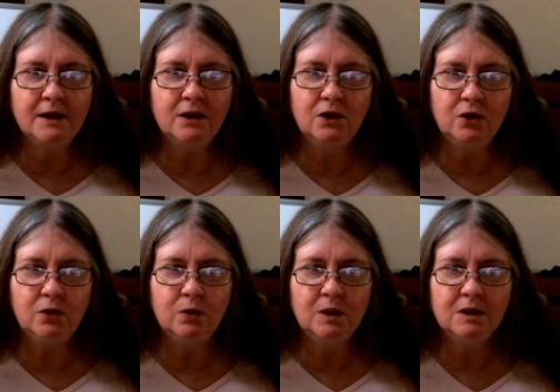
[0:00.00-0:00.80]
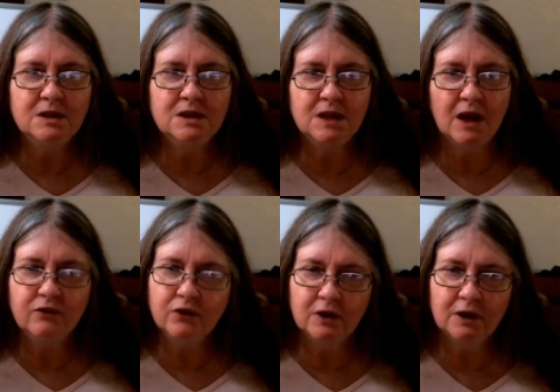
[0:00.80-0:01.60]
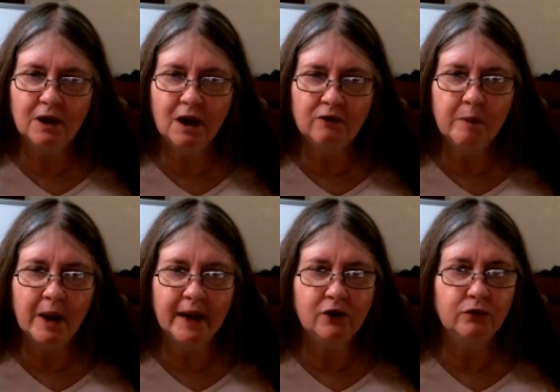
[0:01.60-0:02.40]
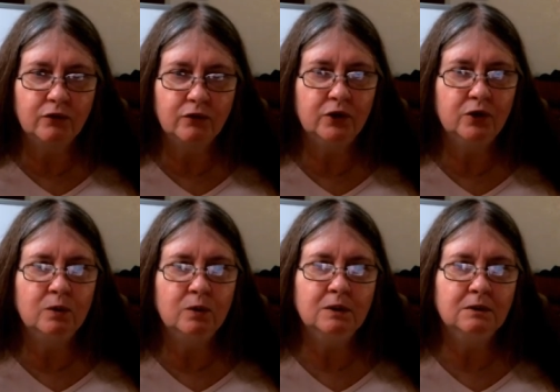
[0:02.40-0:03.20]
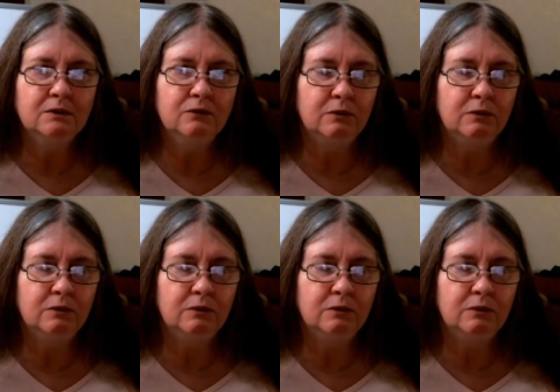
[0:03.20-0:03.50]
I knew several of my crew